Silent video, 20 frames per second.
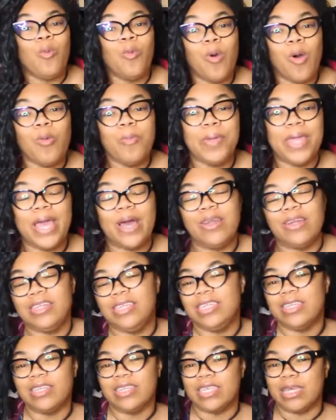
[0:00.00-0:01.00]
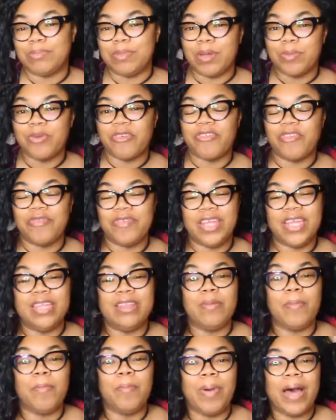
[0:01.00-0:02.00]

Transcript: won't be out until September 15th,